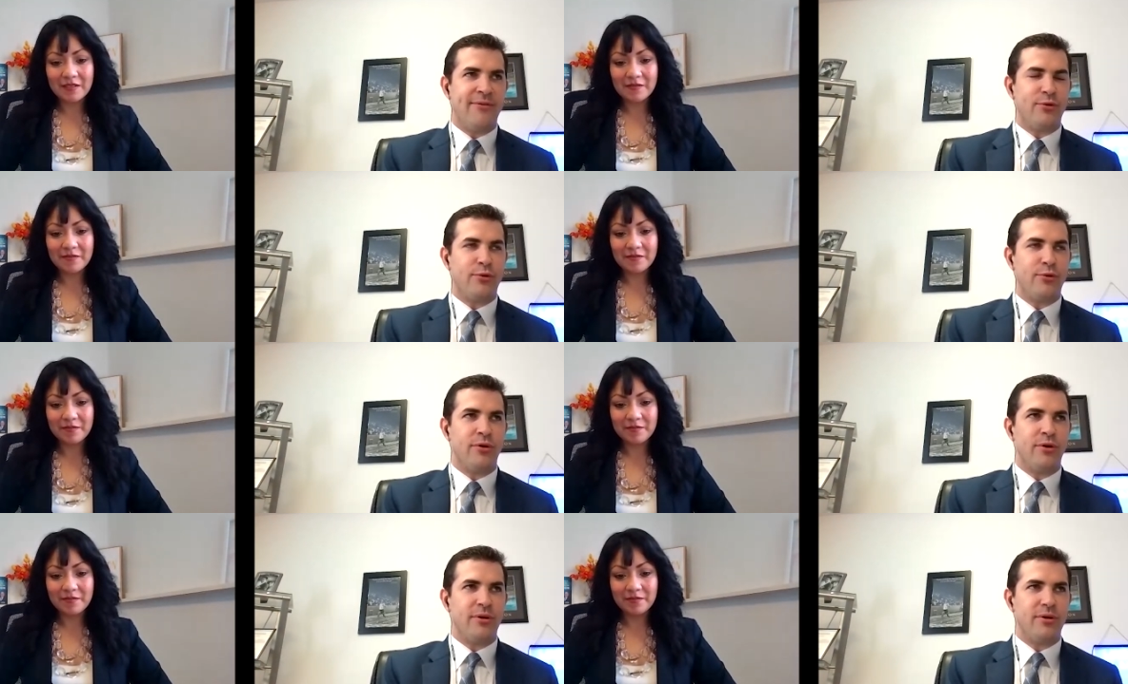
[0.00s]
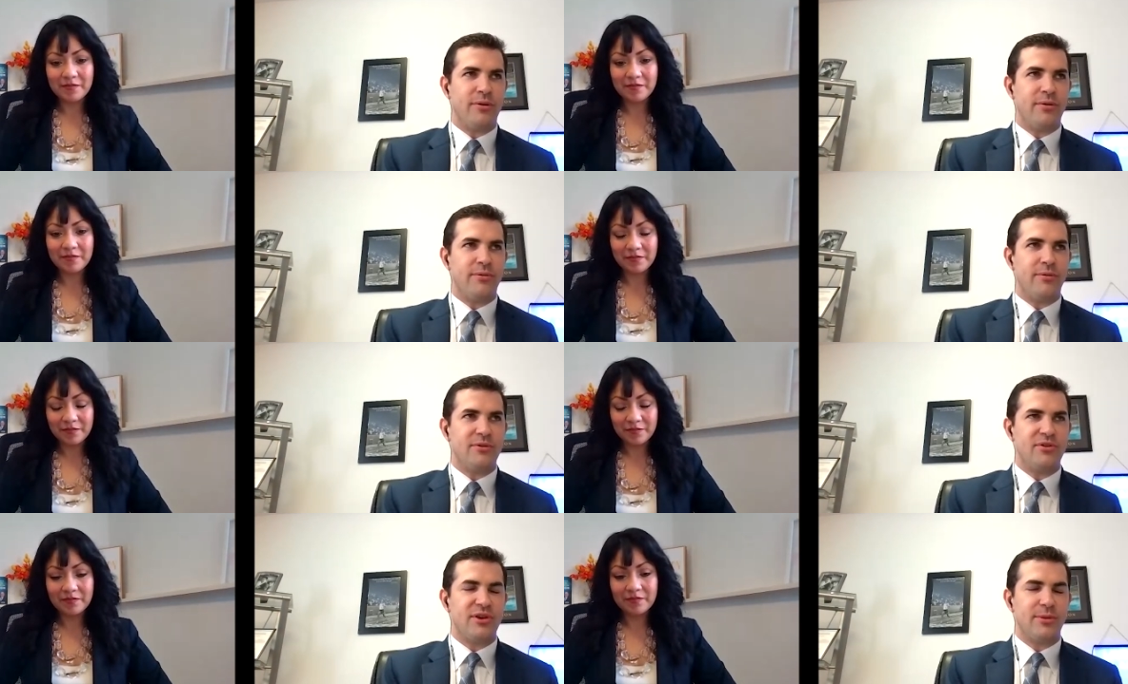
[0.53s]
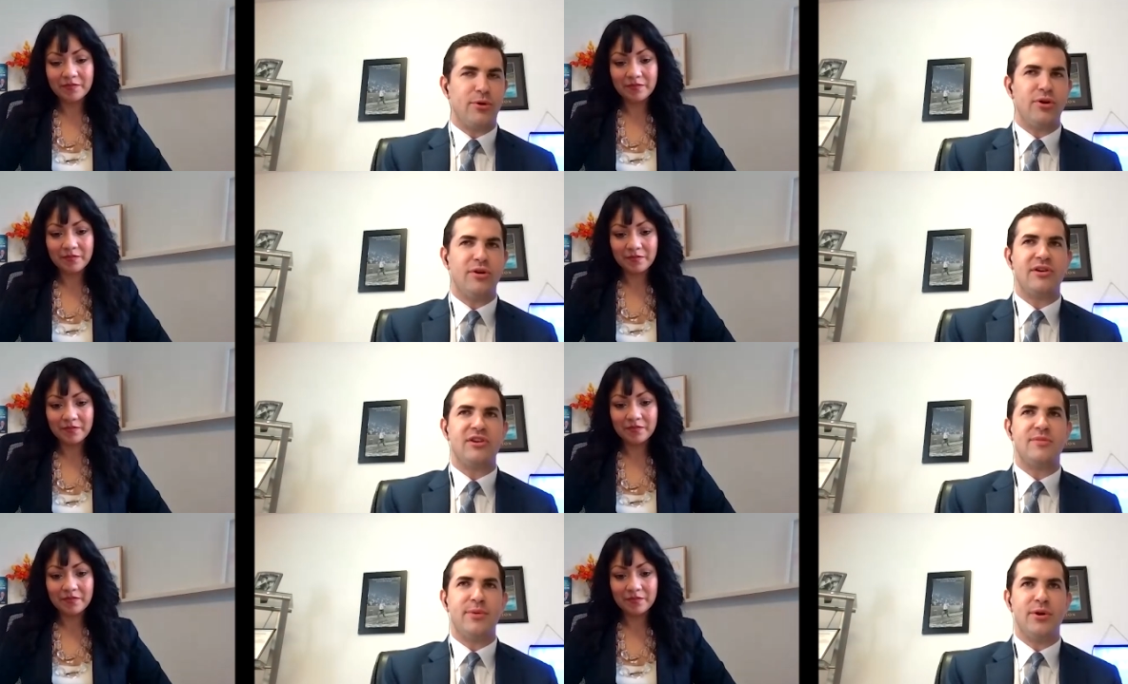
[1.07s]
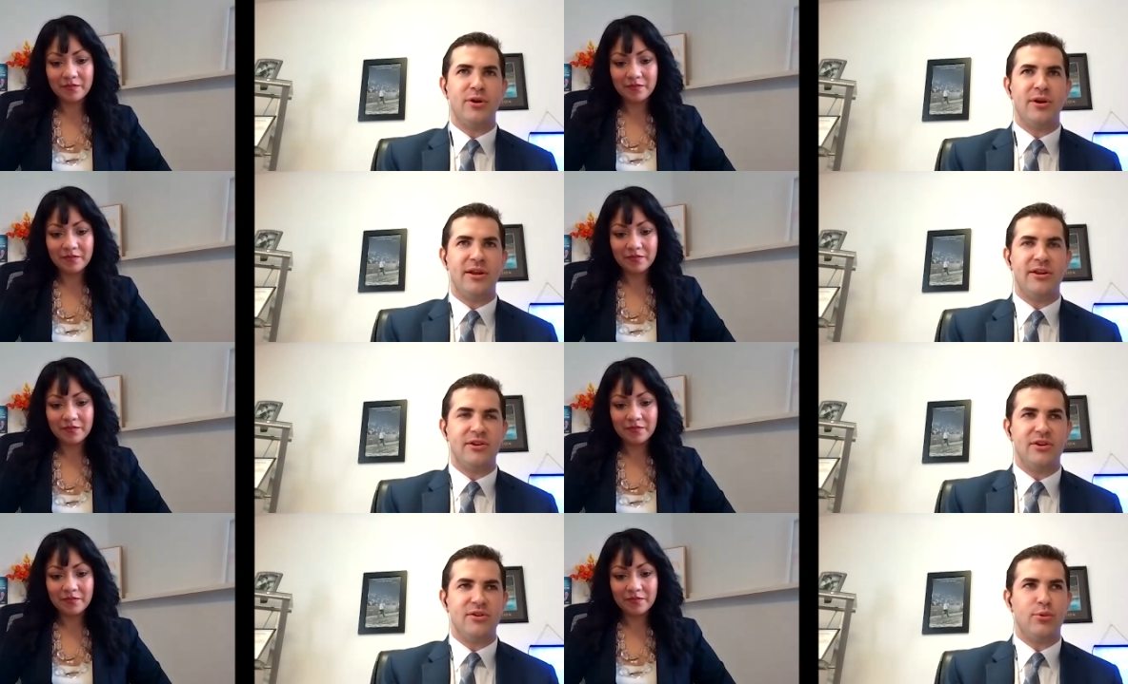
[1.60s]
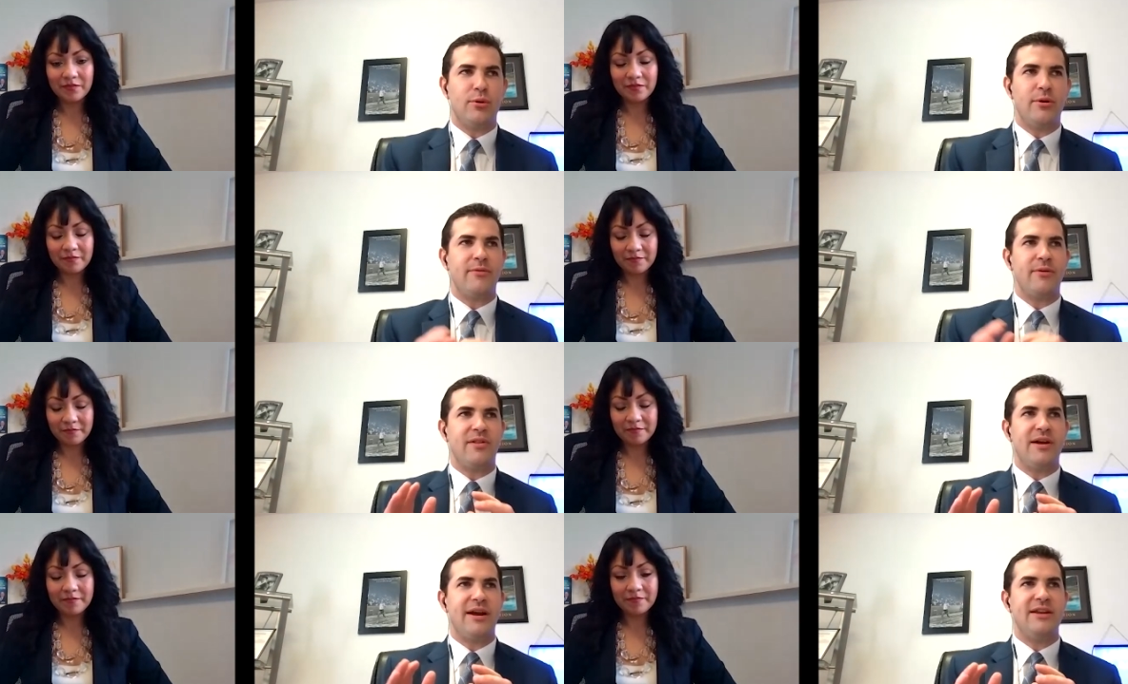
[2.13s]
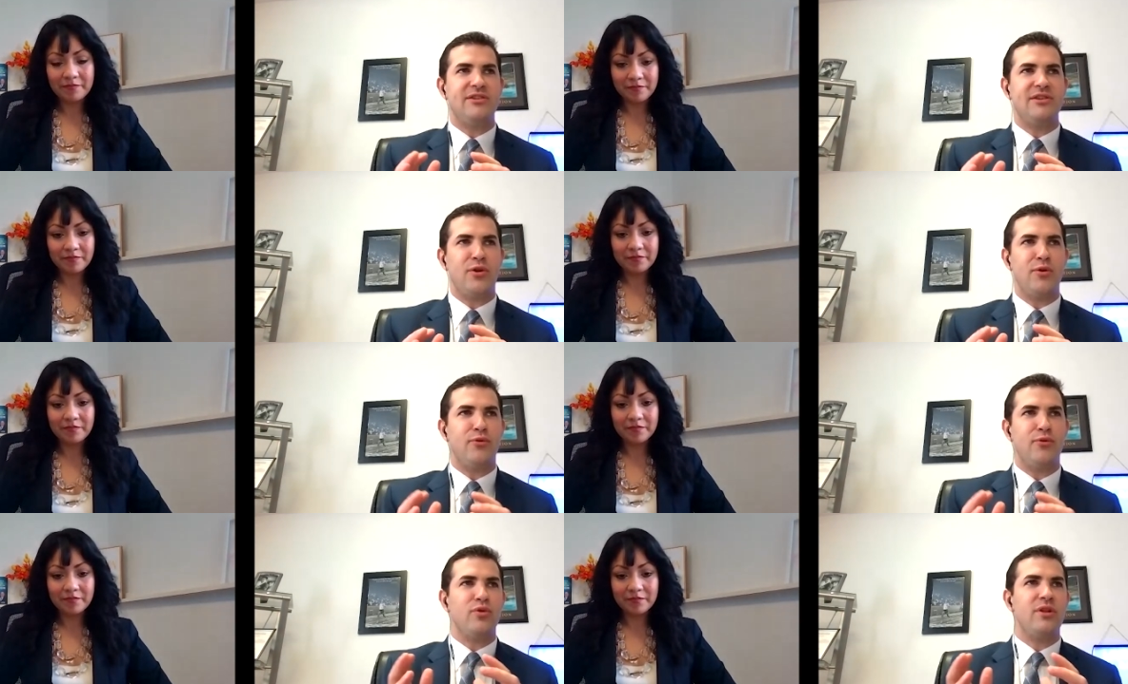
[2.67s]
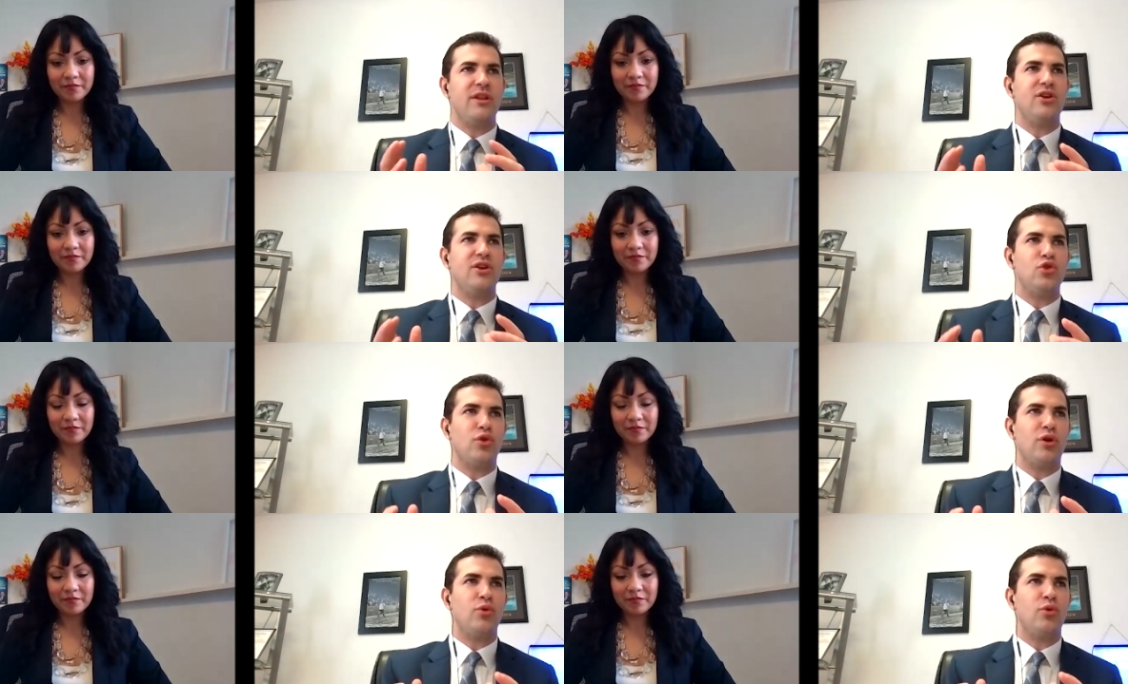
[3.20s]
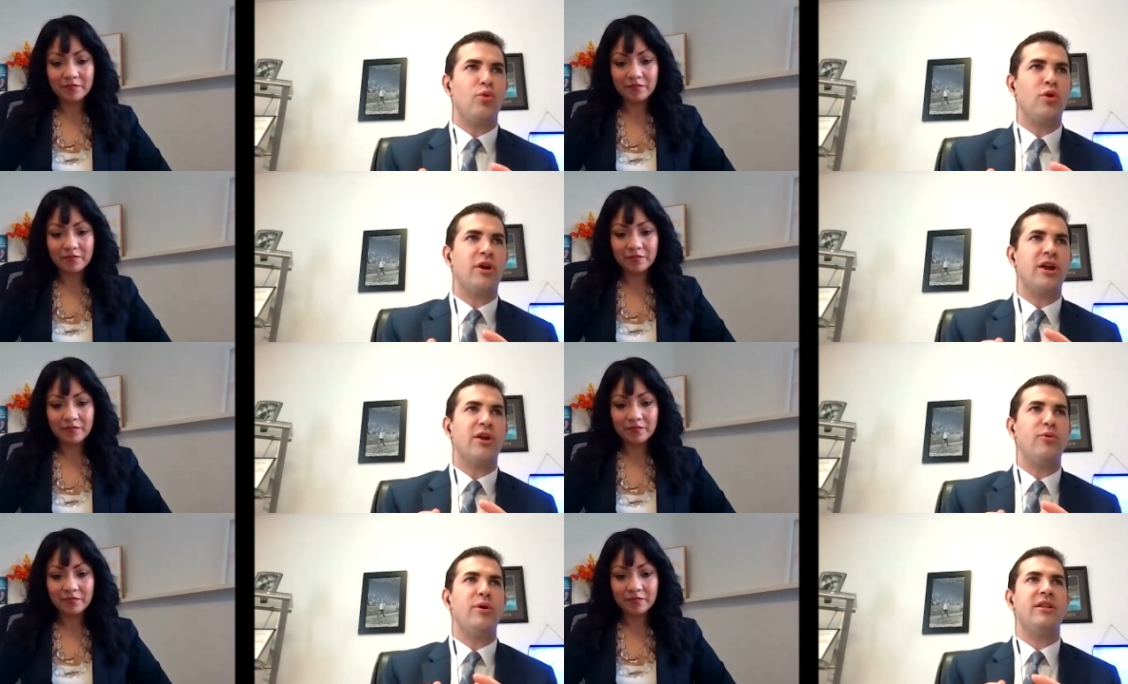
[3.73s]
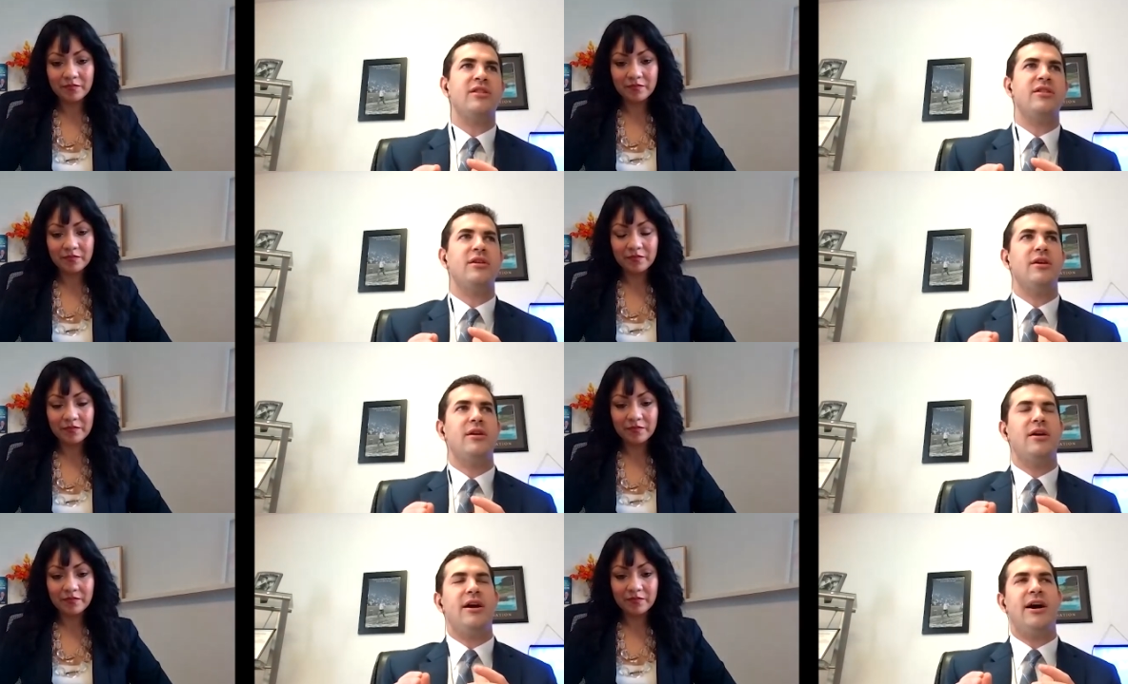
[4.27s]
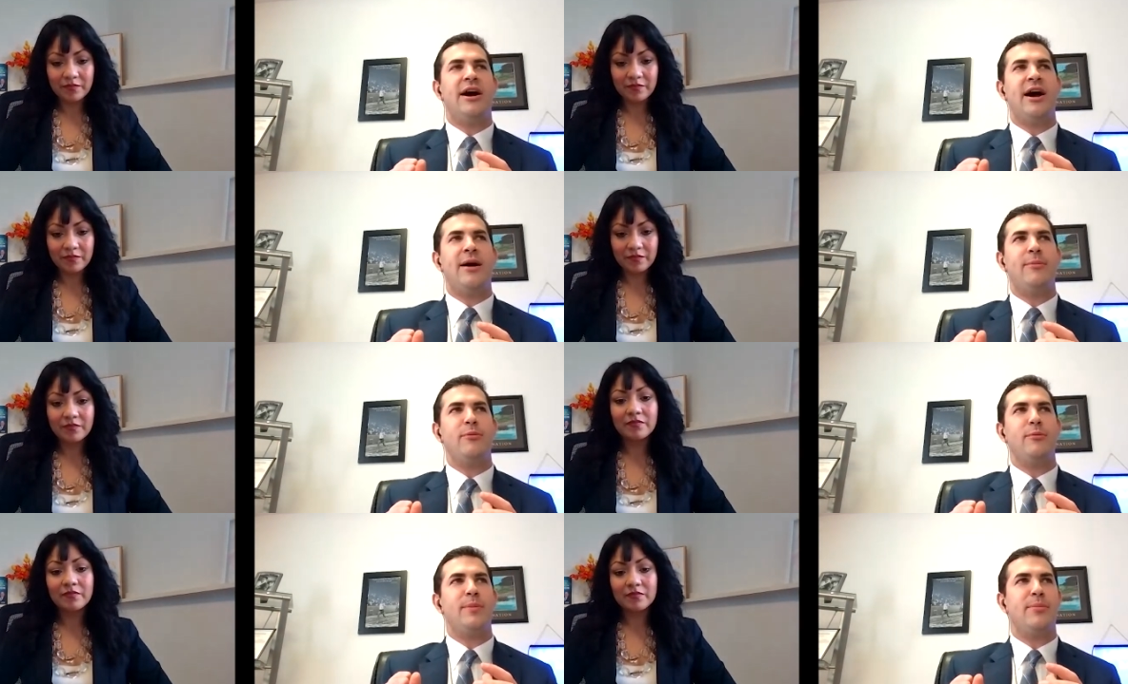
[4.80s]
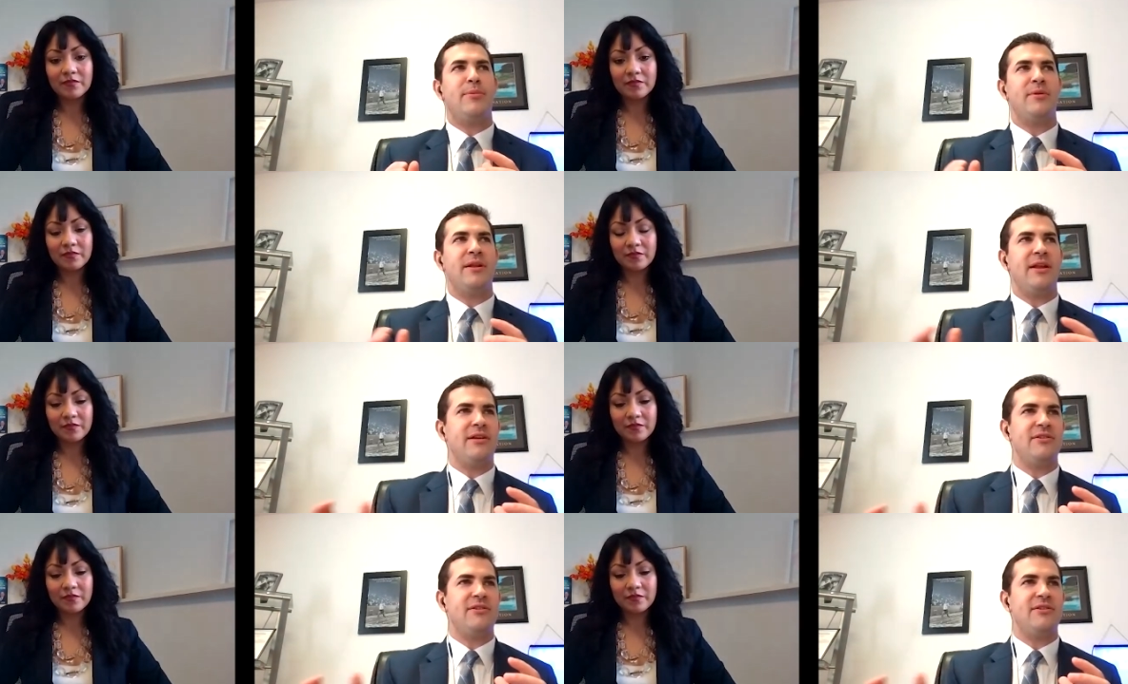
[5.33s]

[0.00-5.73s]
Speaker 1: or some good experiences, what clients that you've really enjoyed working with, or people that